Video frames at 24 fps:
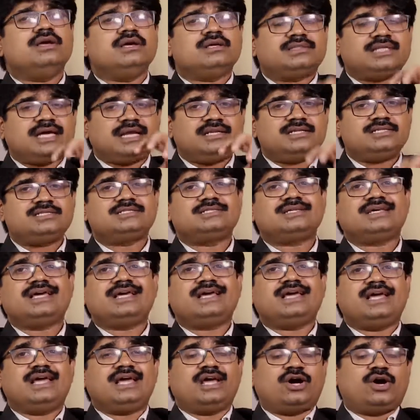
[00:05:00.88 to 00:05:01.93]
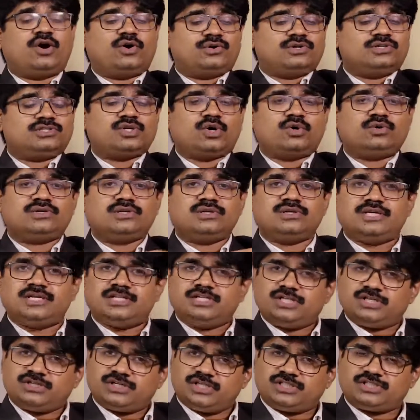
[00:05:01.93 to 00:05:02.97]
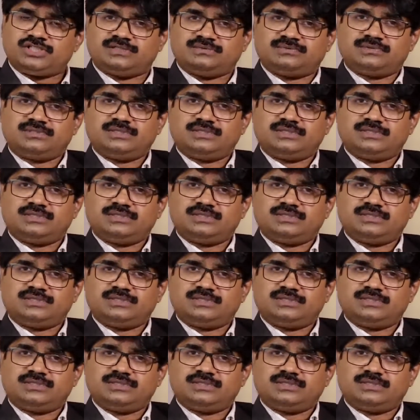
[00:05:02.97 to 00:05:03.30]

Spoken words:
that is a horizontal integration.